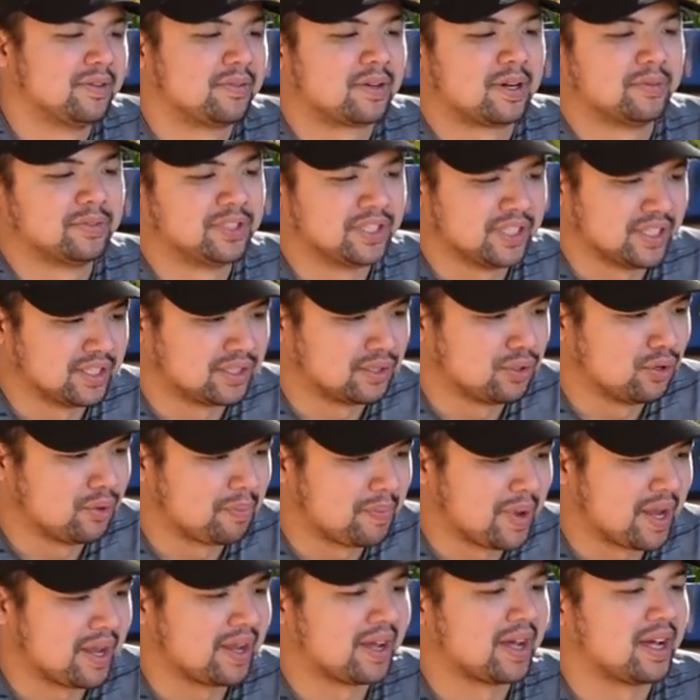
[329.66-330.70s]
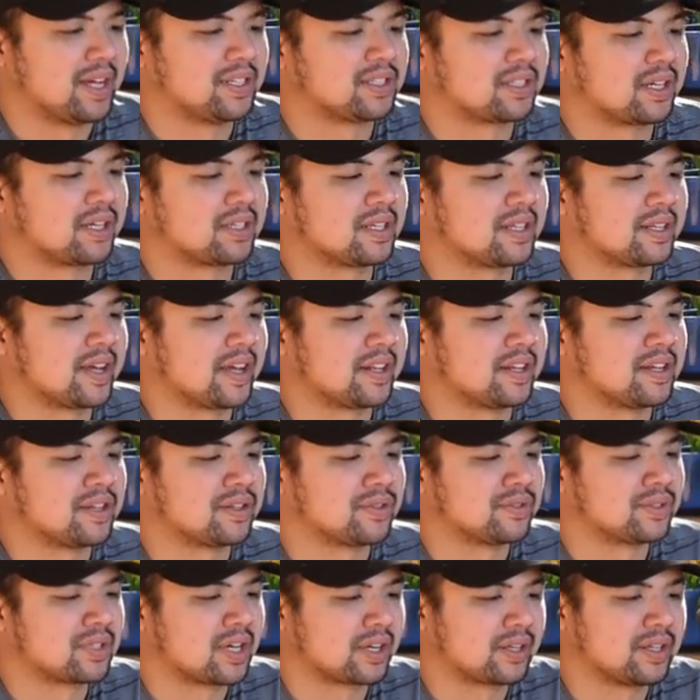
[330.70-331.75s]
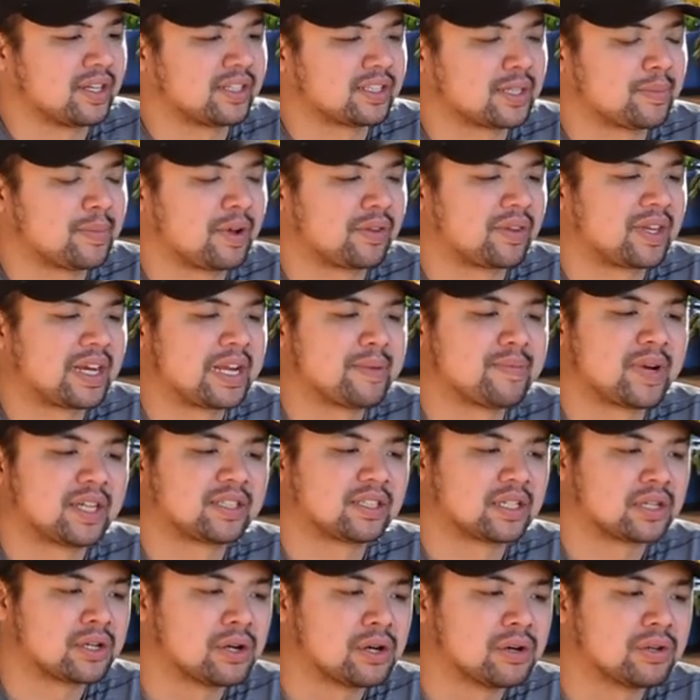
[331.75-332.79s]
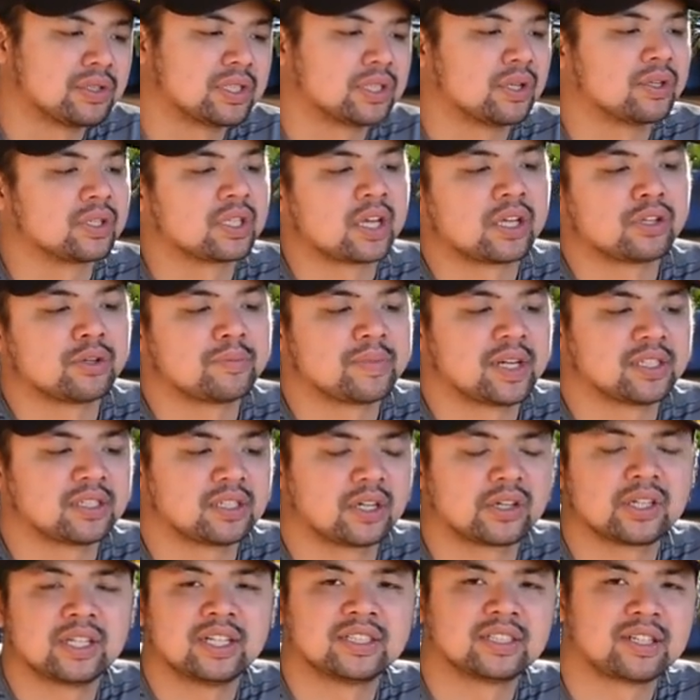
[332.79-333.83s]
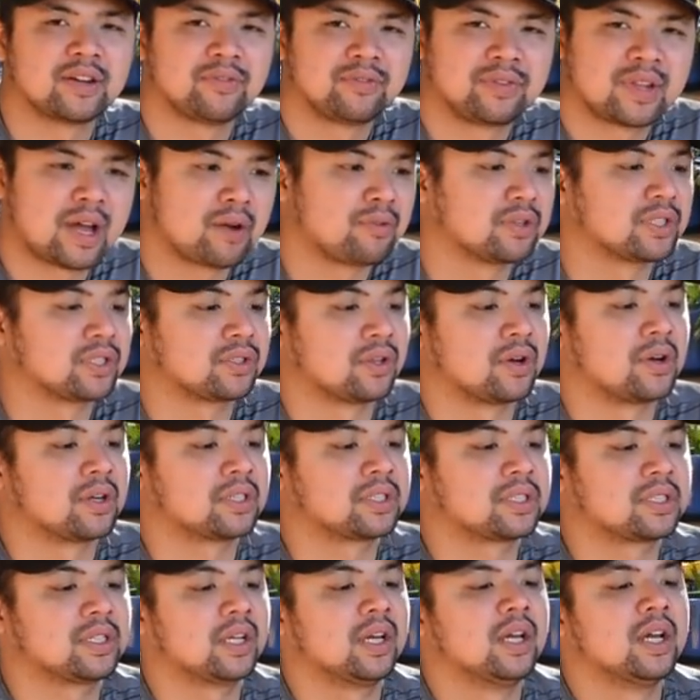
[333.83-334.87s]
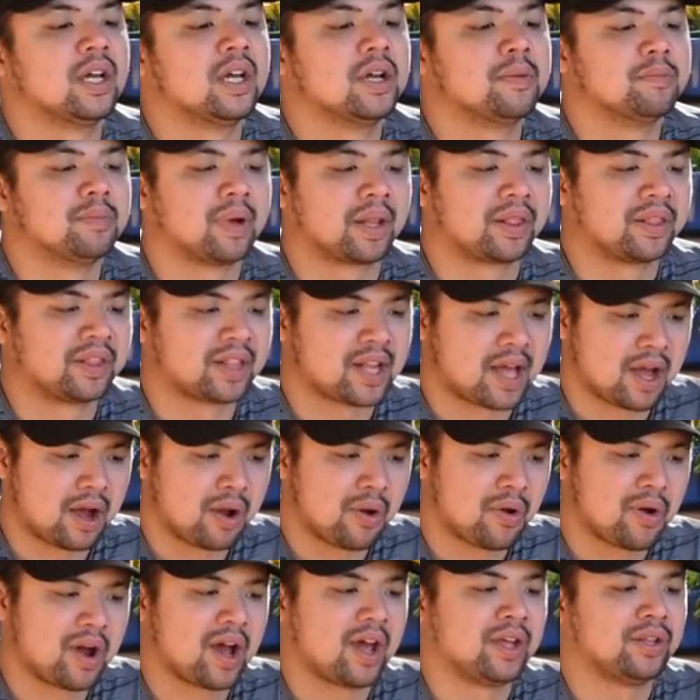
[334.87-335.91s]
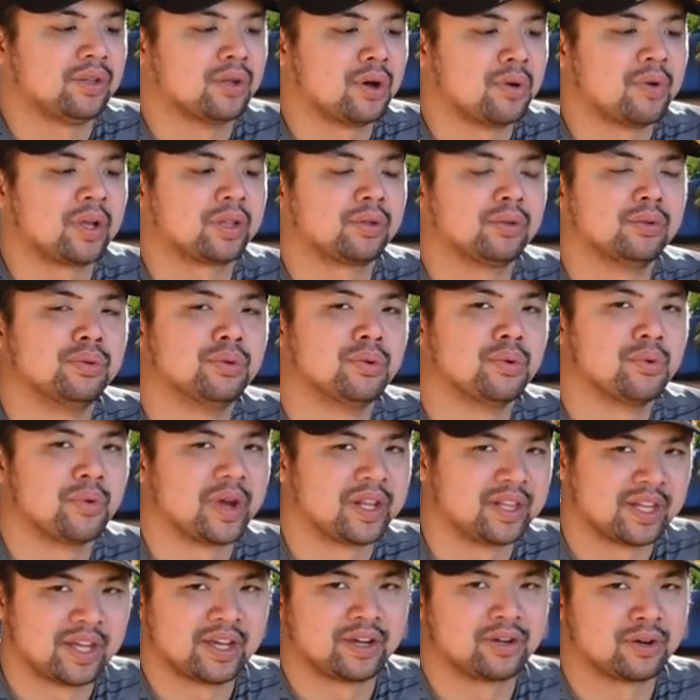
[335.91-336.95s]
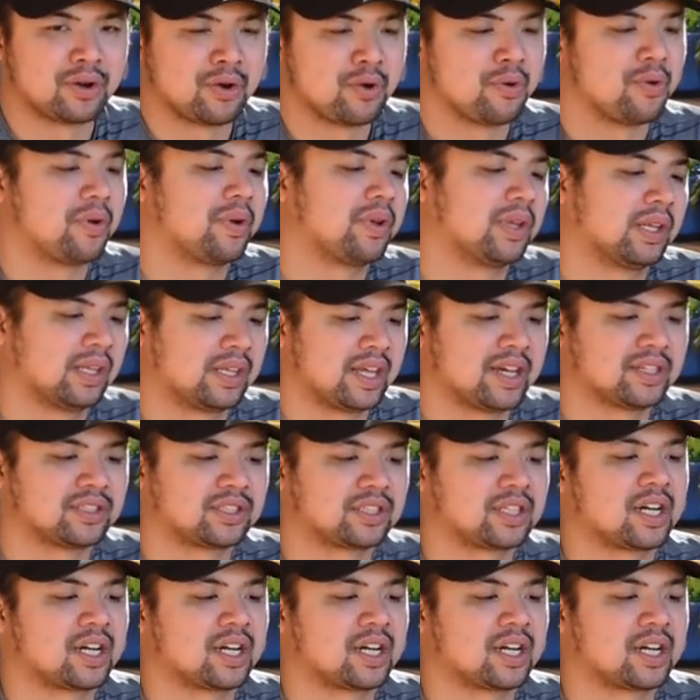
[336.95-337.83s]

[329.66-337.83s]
From Cheese Lupe. I started getting into succulents about 3 months ago, so none of my succulents have flower stalks. But now I know what to do when they grow. Thanks,